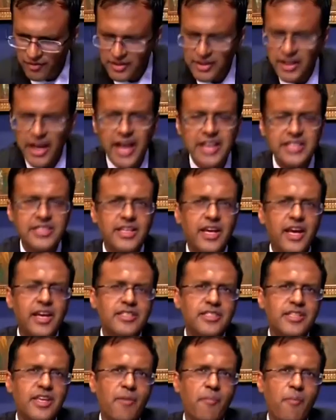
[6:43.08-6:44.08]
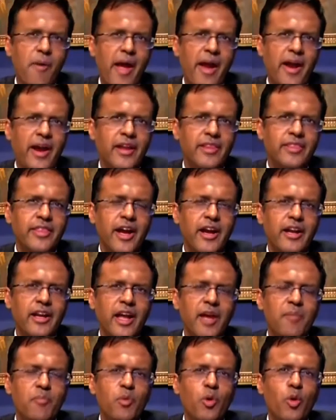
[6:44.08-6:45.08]
ICICI Bank, and that
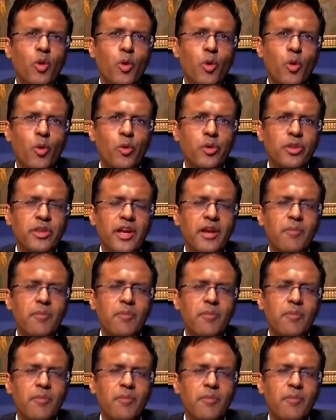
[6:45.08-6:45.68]
time growth and